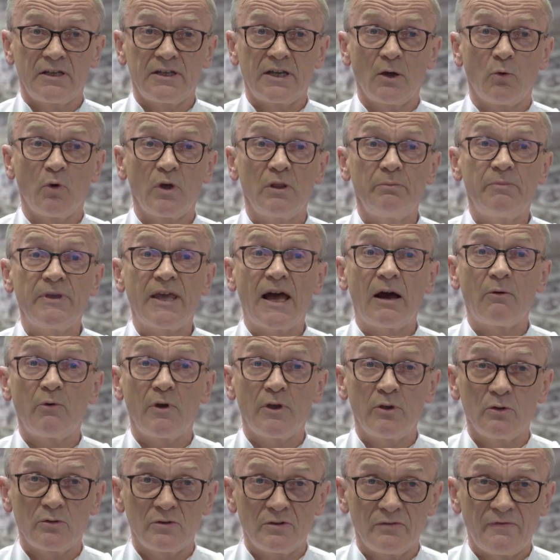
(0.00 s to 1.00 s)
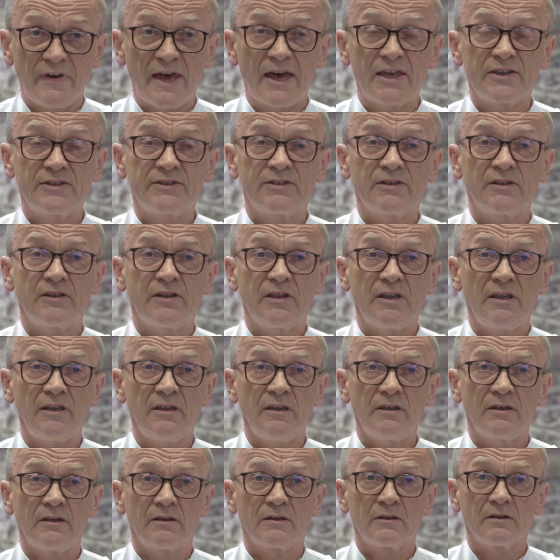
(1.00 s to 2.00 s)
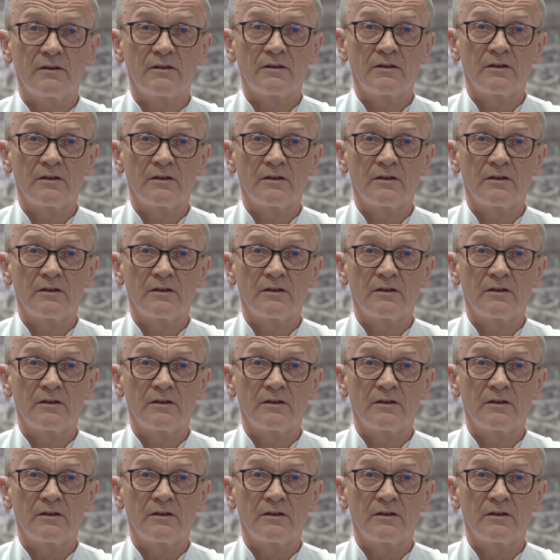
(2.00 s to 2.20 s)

There will be our university.